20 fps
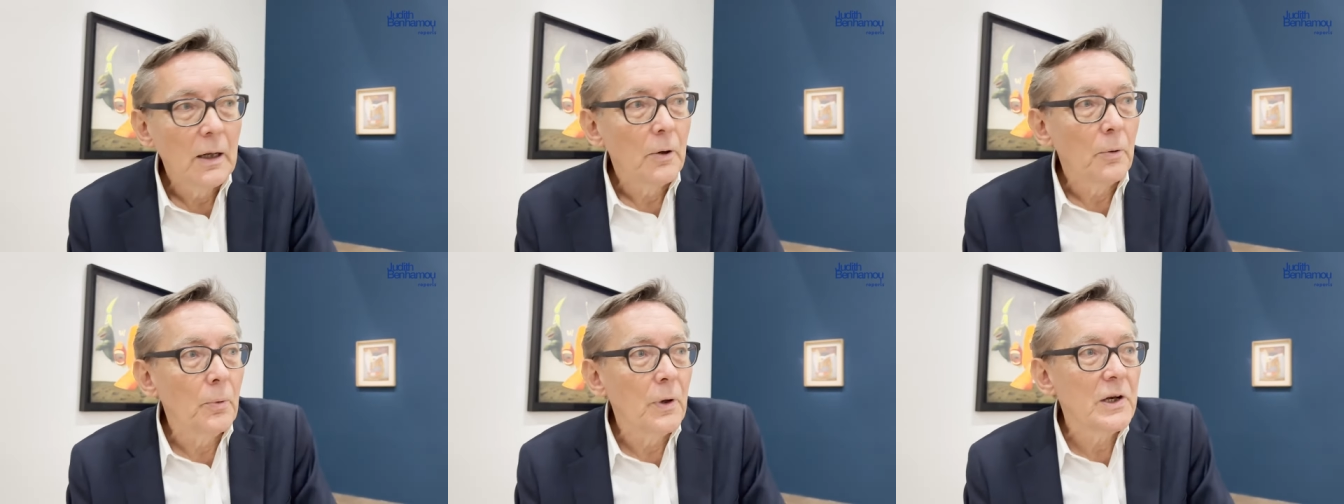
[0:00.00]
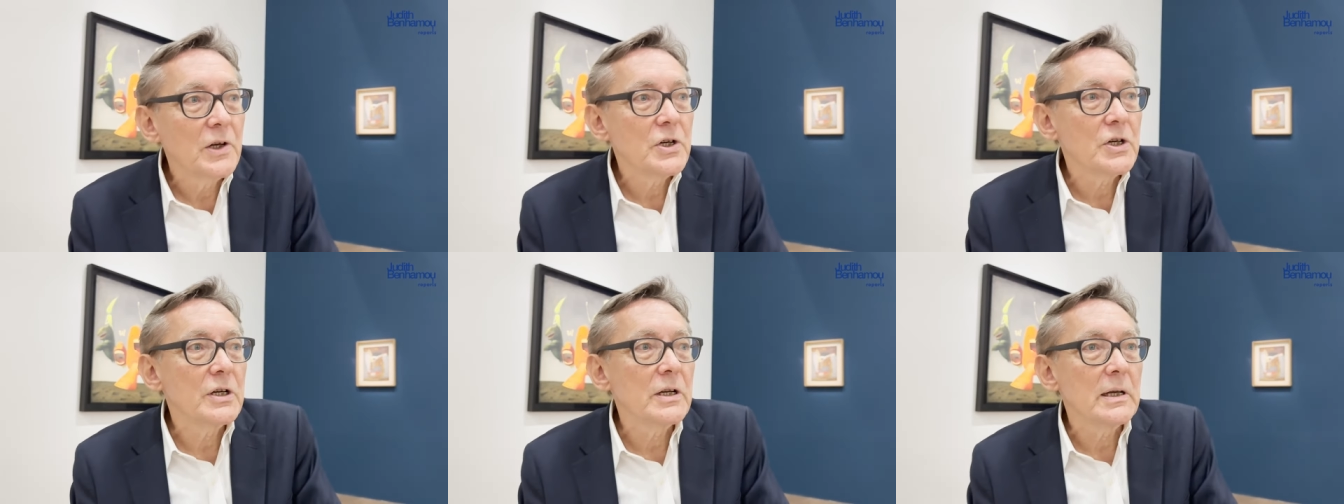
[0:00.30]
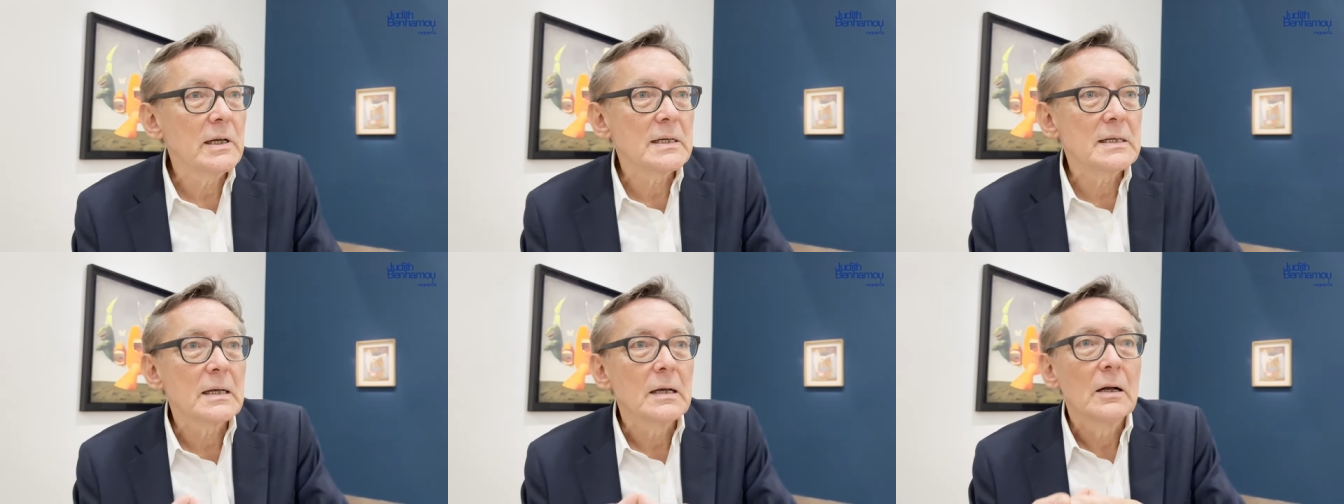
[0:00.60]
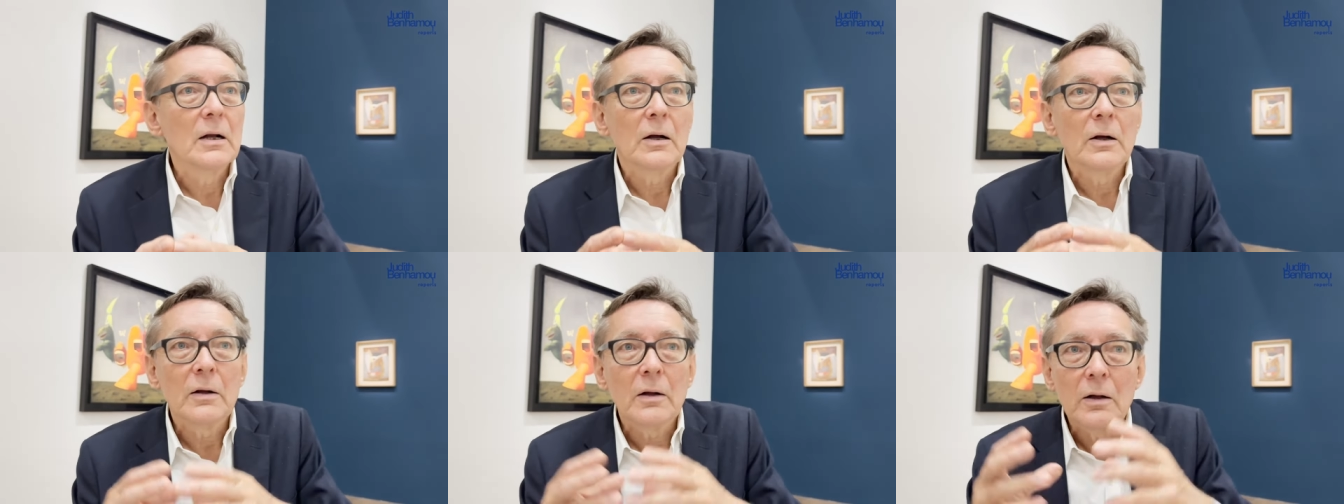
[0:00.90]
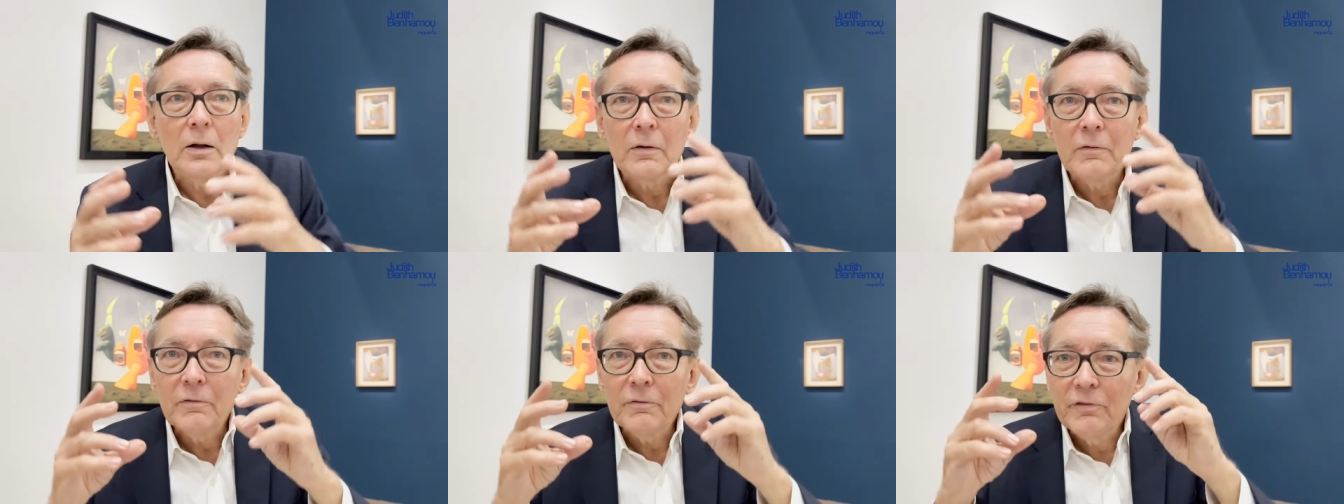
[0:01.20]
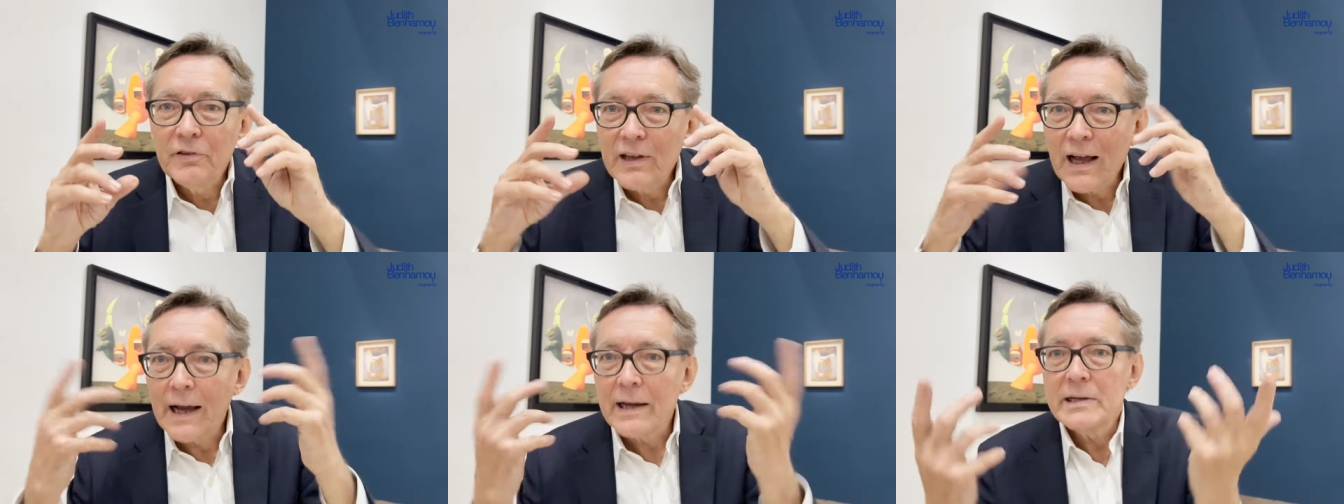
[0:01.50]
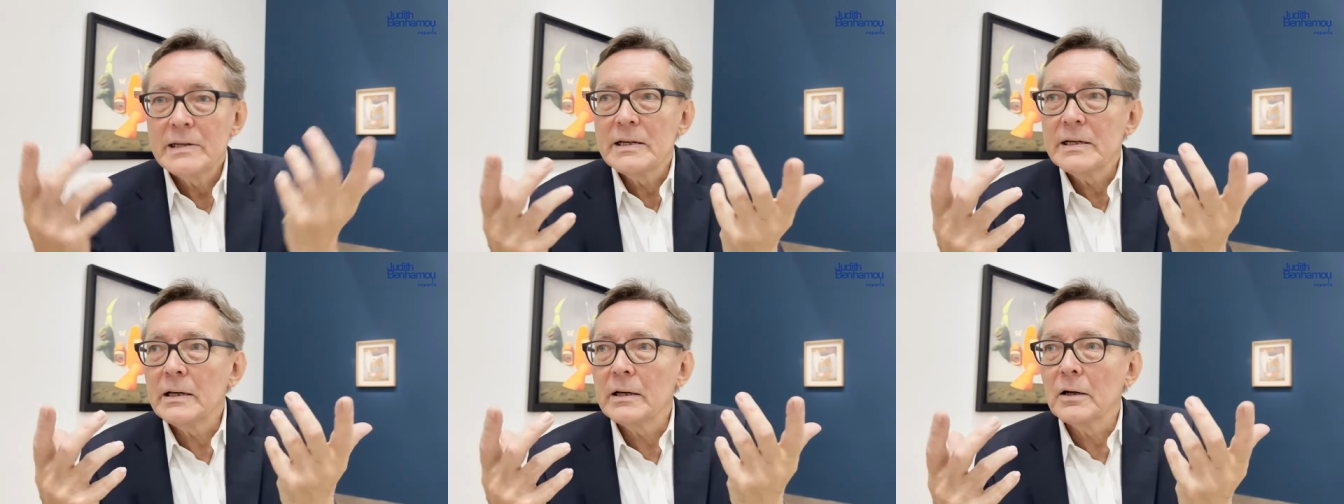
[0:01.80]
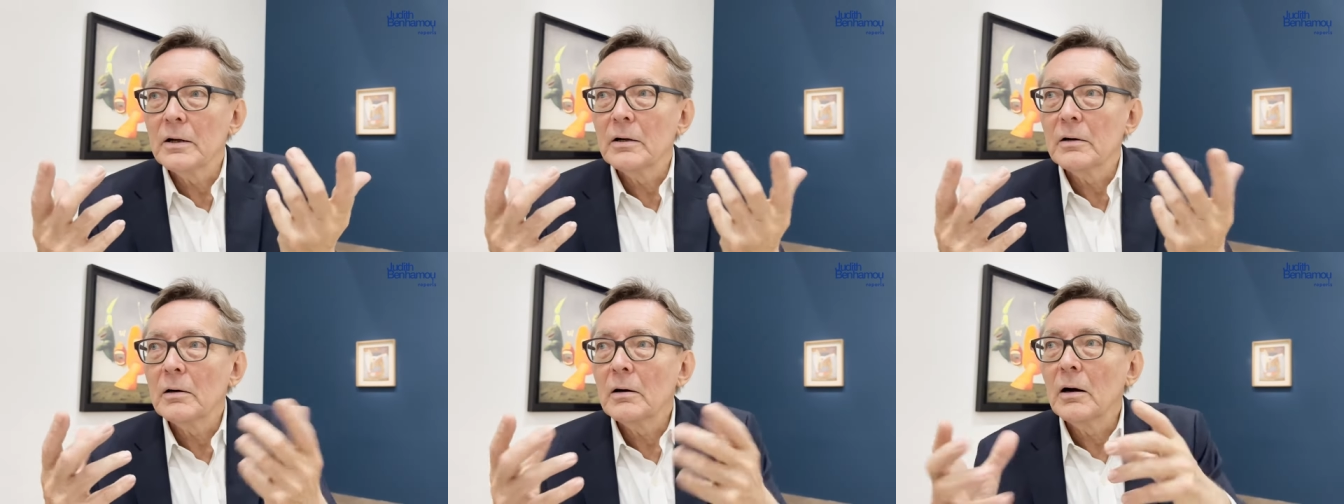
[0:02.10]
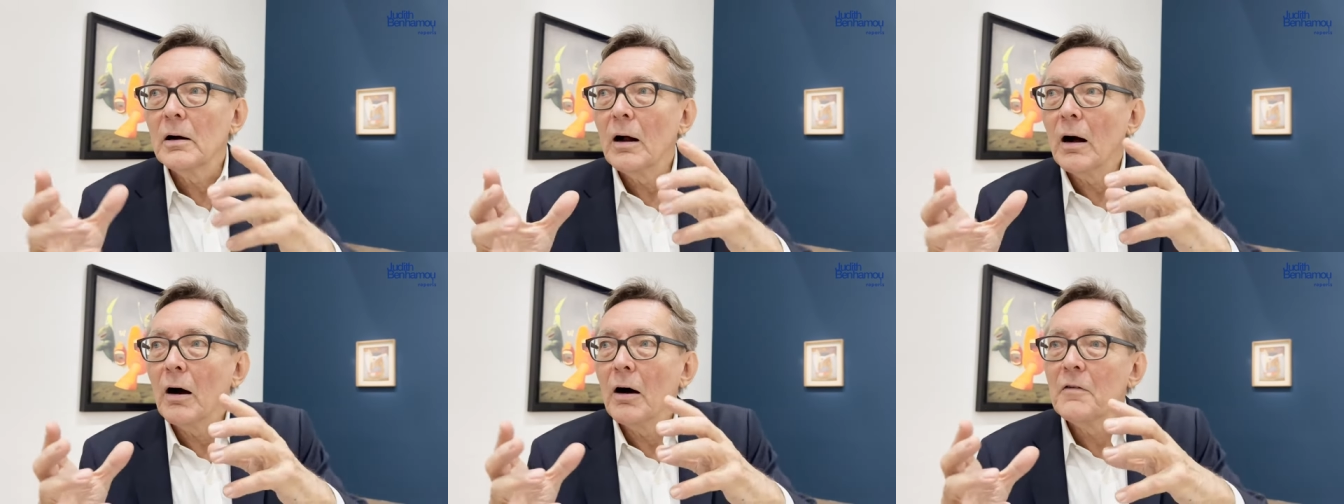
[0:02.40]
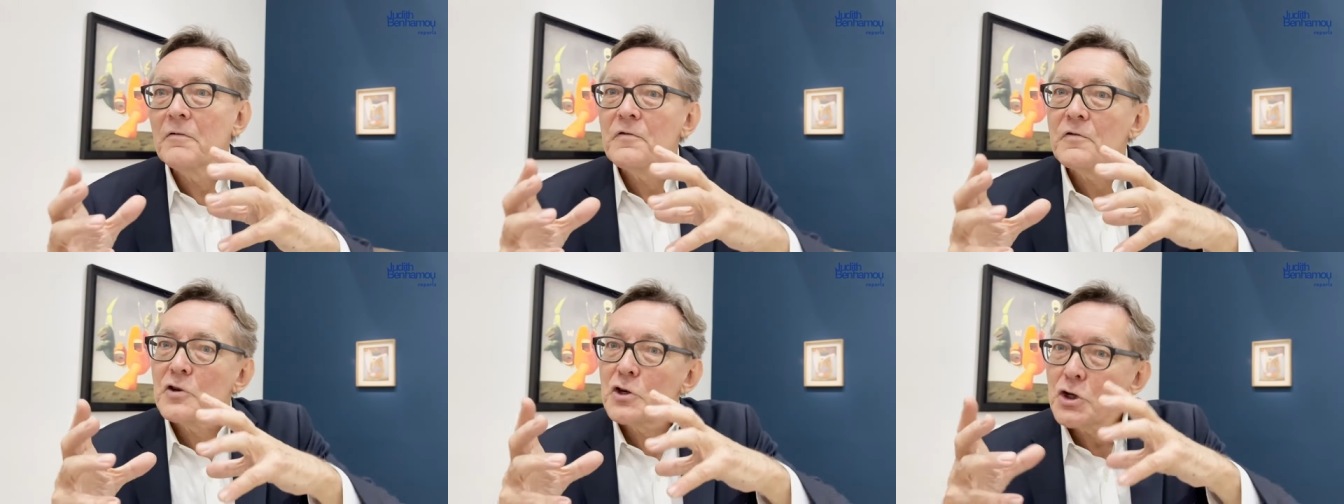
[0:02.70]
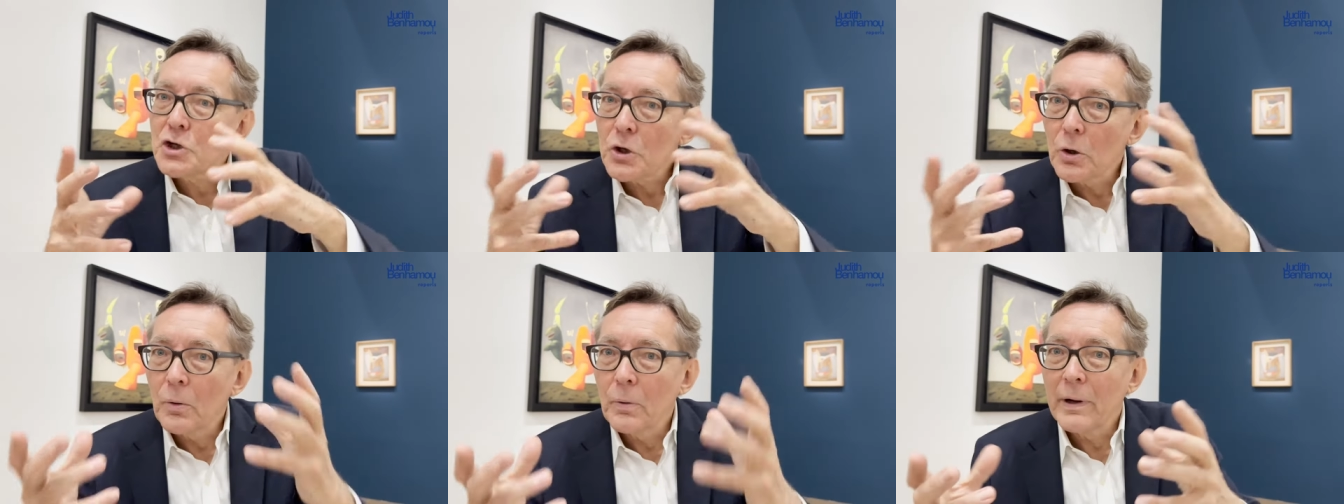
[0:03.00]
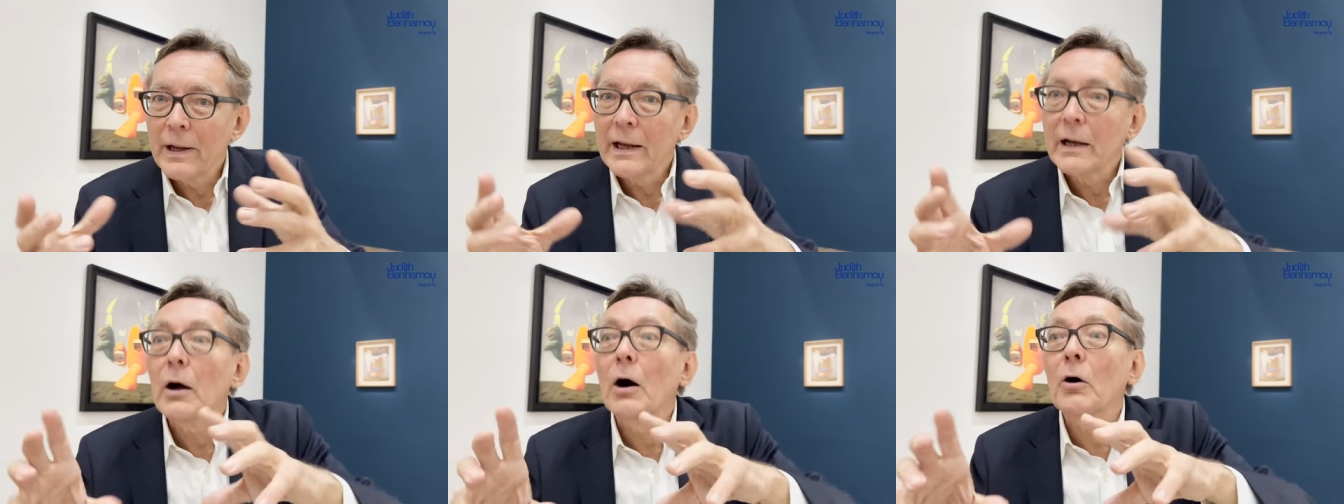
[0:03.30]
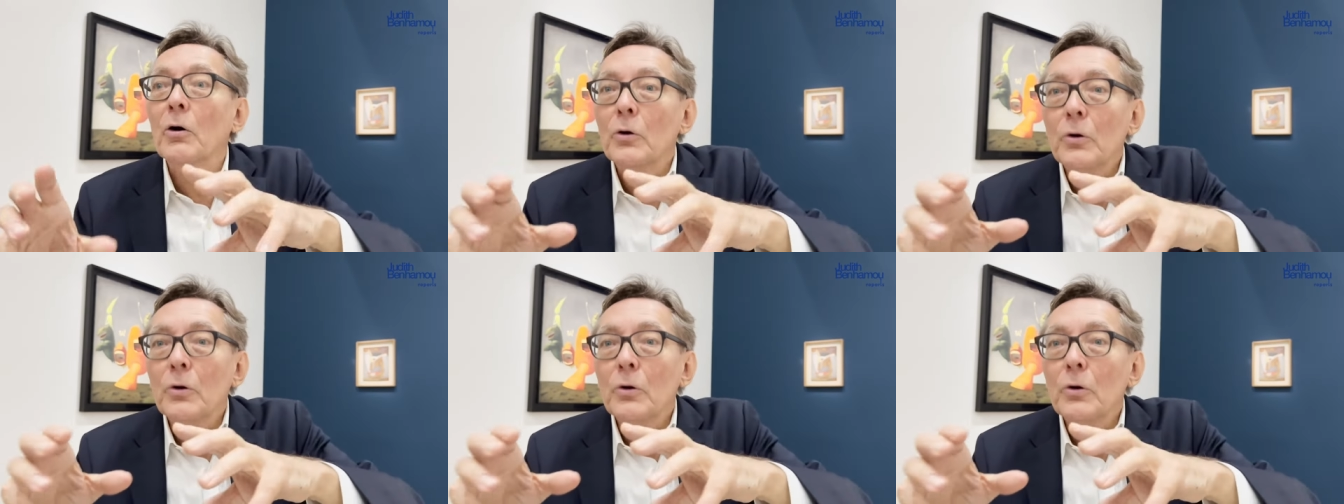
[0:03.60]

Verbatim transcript: which is the idea of showing or